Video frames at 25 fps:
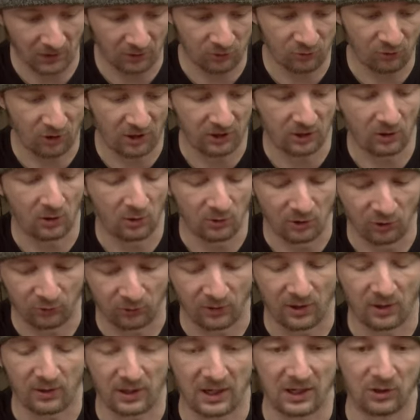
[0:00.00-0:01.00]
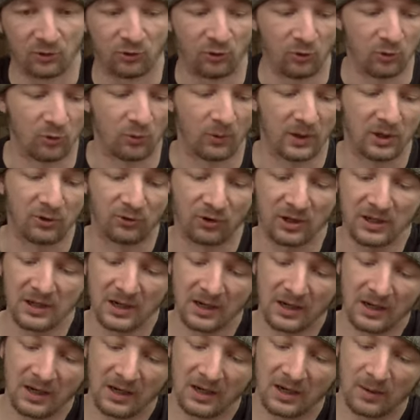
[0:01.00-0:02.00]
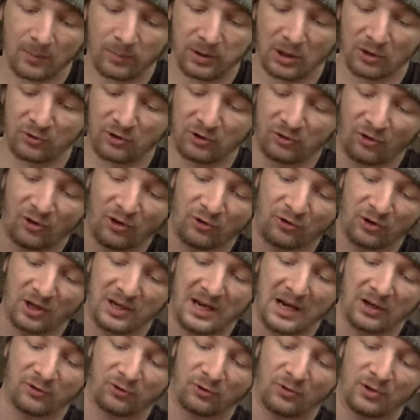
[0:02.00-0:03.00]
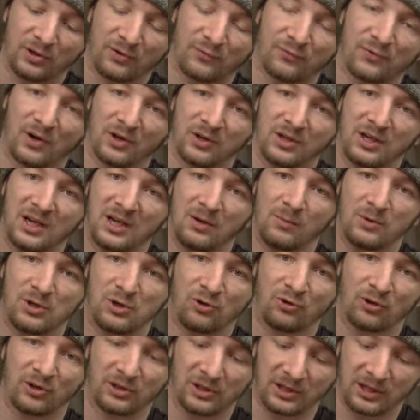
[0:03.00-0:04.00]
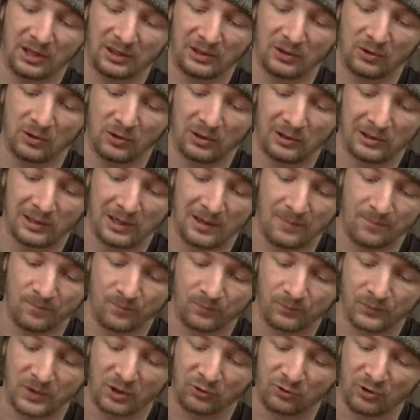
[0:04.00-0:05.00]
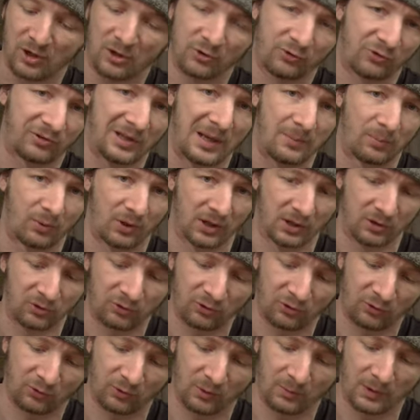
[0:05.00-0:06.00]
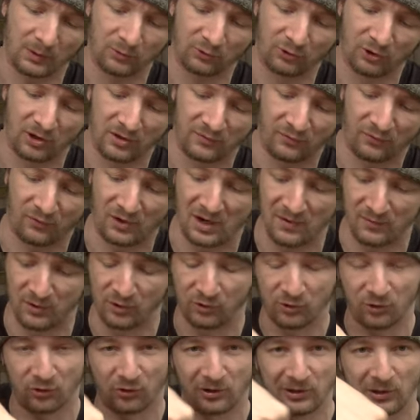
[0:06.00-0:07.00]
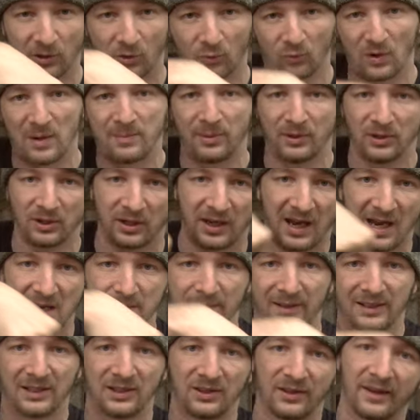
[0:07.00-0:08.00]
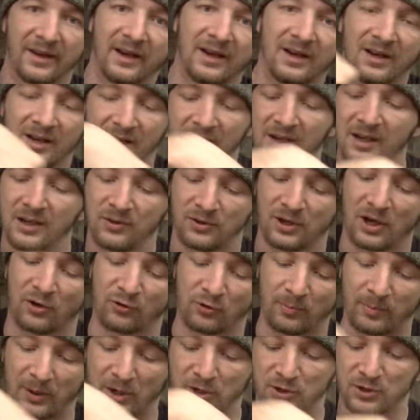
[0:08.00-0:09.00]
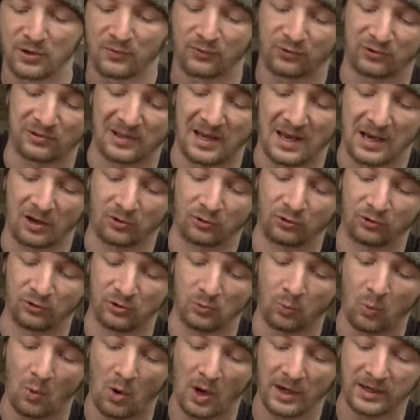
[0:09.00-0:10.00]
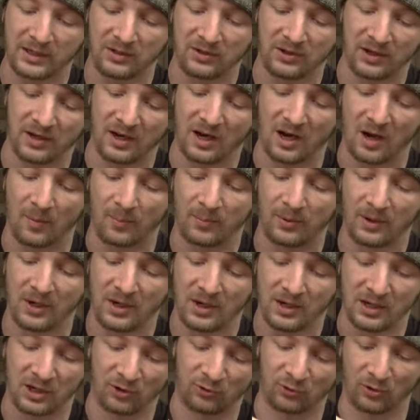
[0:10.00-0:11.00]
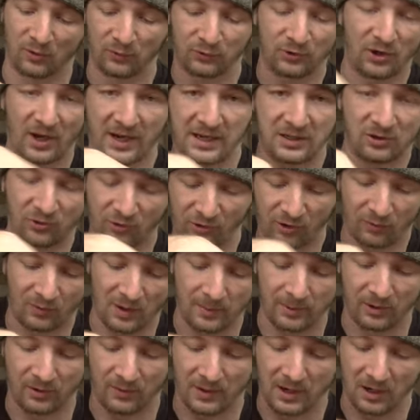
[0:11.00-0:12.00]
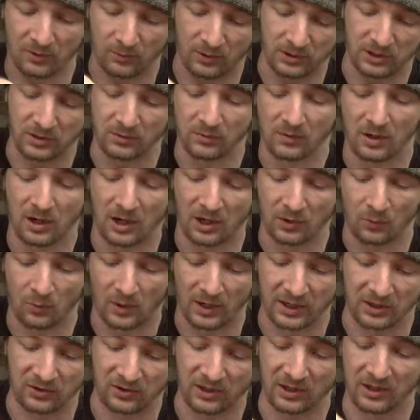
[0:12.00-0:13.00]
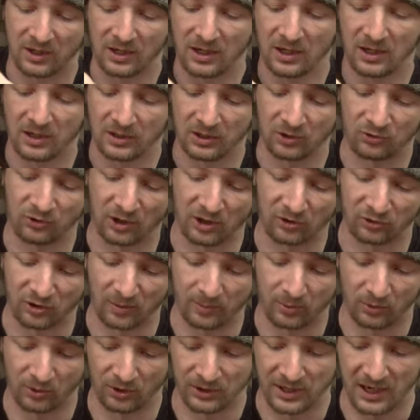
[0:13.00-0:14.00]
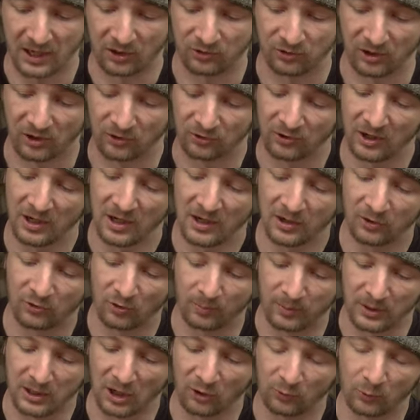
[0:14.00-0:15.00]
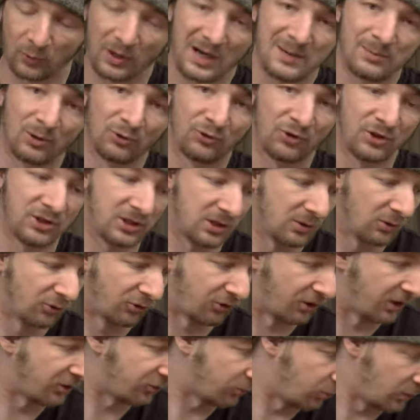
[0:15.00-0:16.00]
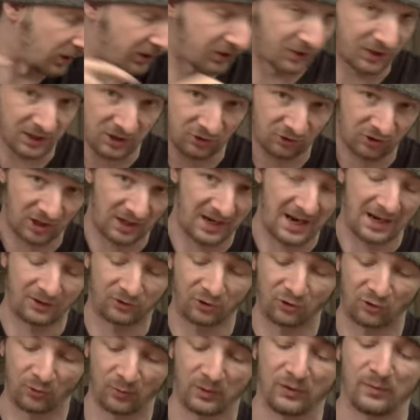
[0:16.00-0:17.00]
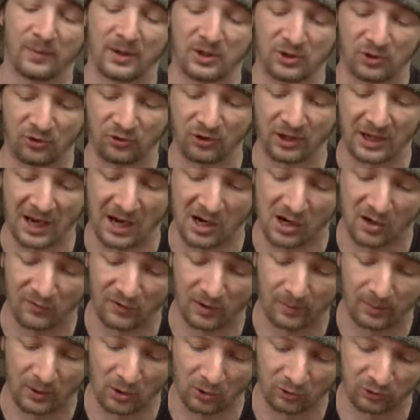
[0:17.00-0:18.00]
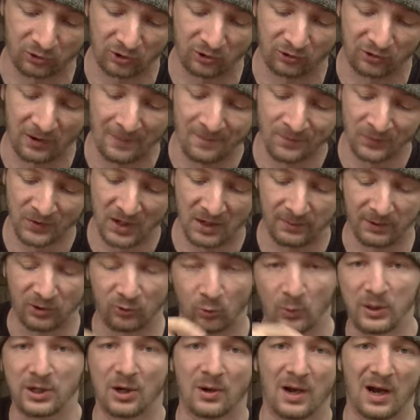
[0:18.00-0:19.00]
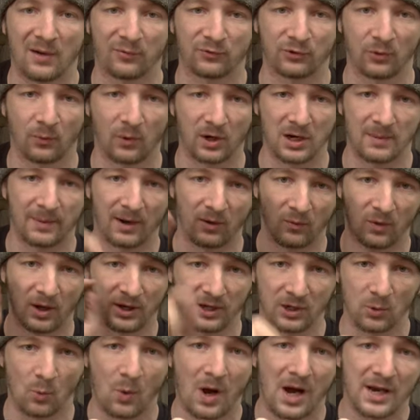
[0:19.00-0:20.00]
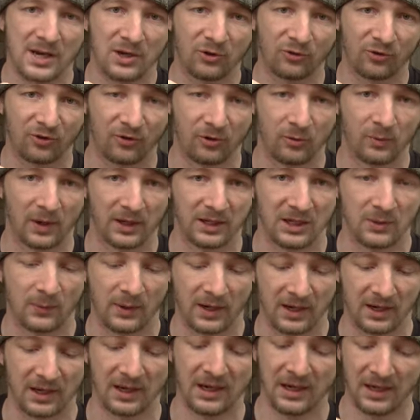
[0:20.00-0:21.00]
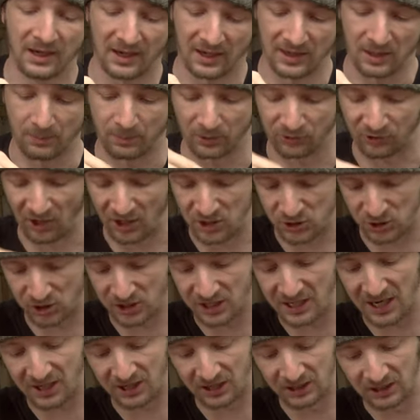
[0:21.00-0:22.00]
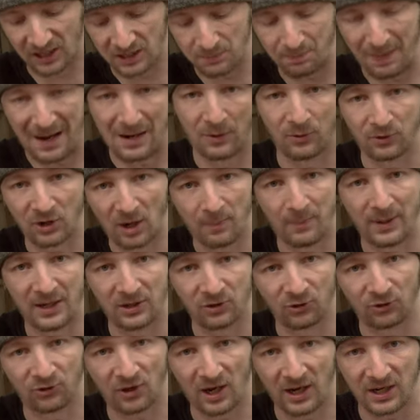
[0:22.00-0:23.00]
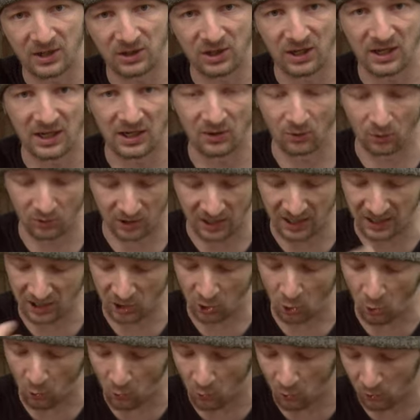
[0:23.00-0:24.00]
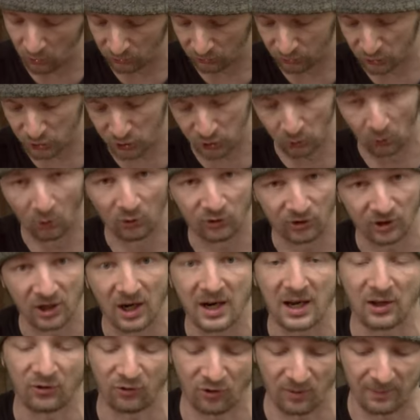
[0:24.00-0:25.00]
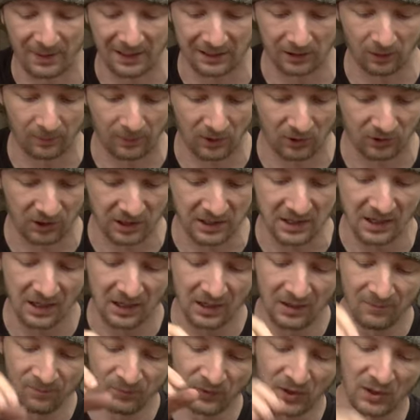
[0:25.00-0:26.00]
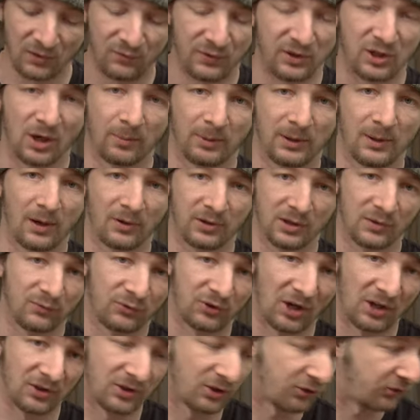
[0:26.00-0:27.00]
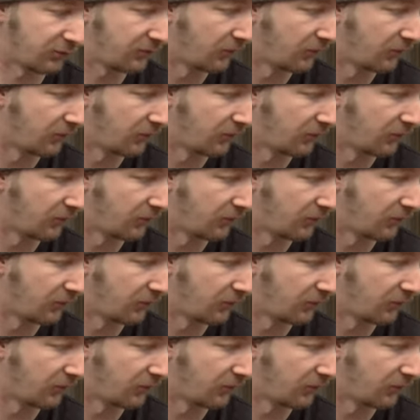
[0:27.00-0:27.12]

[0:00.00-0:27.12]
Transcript: trying to hold this without getting too greasy, plugs into this connector on the front here, which is on like a little, it's not on slip rings, so it won't turn forever. There's just a little ribbon cable in there that has a bunch of slacks. As you wind it up, it sort of tightens the ribbon around when you unwind it. It takes up all the excess. So because we're able to use this with these connectors that we've managed to dig out of our boxes, it means we don't have to worry about running wires through anywhere and then potentially getting like bound up inside here or getting caught and shorting against the metal body. VW Audi have done this